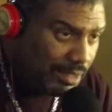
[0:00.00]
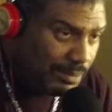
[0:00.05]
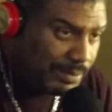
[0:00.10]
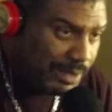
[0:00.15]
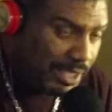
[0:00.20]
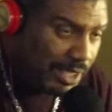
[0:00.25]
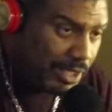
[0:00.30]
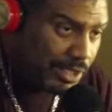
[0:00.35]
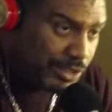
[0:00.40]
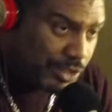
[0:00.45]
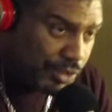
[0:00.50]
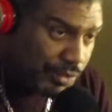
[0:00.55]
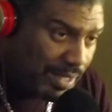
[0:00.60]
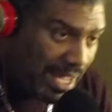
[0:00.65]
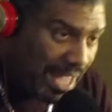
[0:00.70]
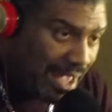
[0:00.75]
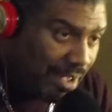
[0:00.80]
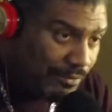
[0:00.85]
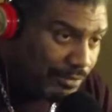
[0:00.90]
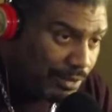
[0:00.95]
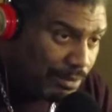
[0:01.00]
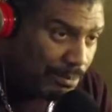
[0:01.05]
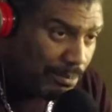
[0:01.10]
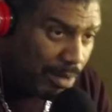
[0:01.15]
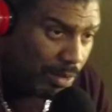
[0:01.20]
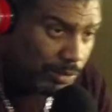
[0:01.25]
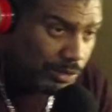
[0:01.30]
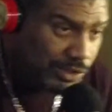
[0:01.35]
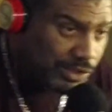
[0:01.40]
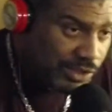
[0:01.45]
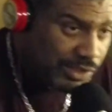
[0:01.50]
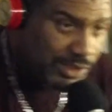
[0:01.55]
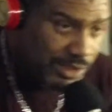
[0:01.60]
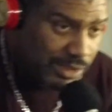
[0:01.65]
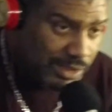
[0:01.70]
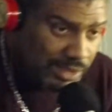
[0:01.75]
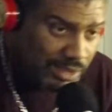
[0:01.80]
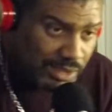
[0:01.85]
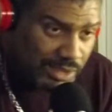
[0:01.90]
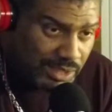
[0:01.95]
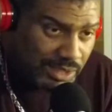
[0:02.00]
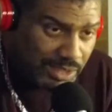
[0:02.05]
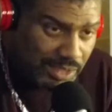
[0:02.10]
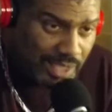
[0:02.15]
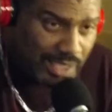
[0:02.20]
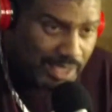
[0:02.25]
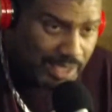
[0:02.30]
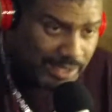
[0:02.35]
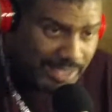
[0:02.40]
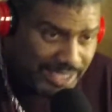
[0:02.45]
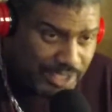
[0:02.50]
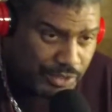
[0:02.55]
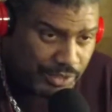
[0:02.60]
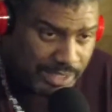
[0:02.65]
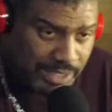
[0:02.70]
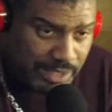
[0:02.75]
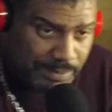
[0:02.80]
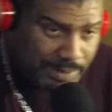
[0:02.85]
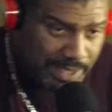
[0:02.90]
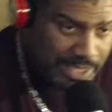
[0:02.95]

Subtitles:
because you have the most that you need to